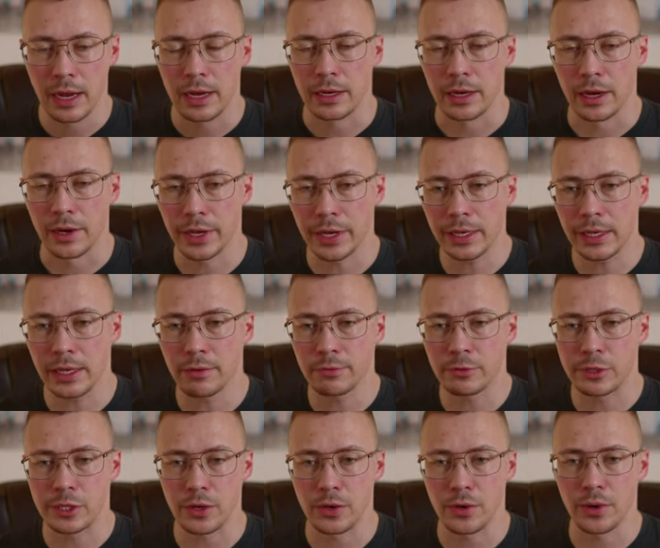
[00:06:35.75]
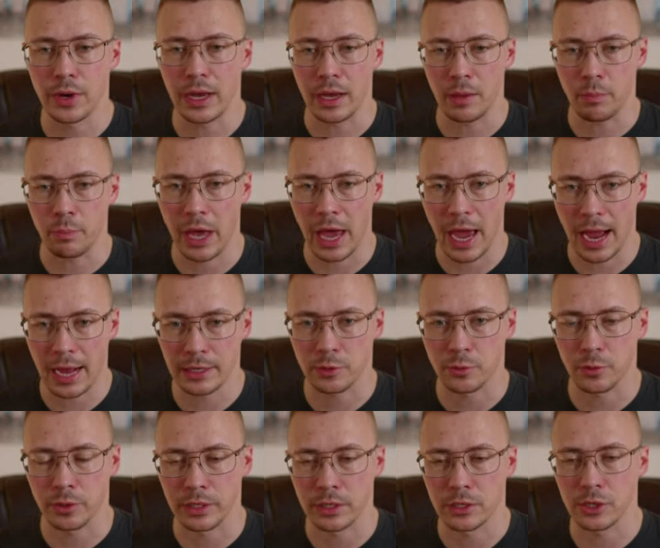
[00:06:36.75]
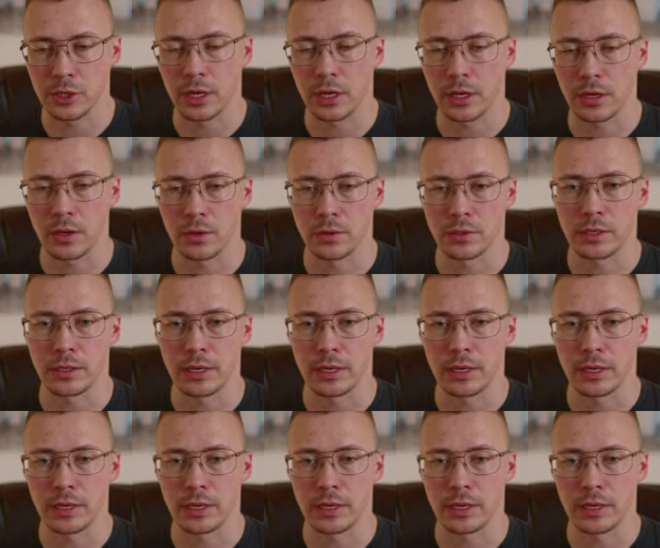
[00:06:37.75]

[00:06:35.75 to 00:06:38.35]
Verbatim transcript: Now that gives you a password that you can use.